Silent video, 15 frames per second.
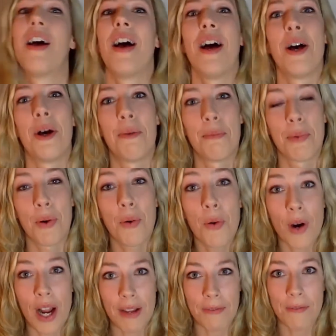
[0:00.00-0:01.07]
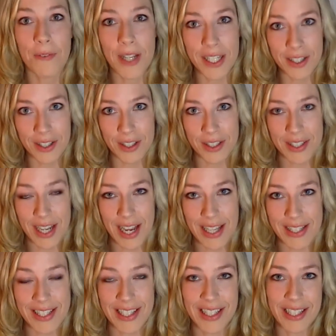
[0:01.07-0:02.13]
Um, or I figured,
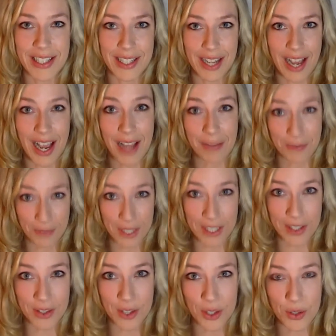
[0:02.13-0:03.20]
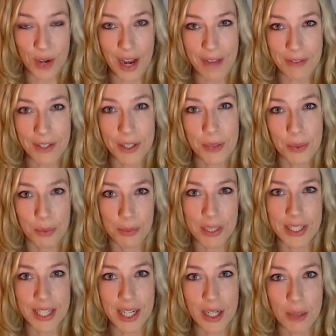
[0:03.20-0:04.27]
as in, I figured the traffic would be
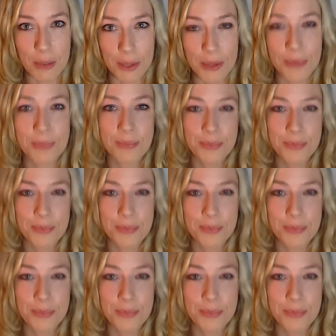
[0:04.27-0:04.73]
terrible.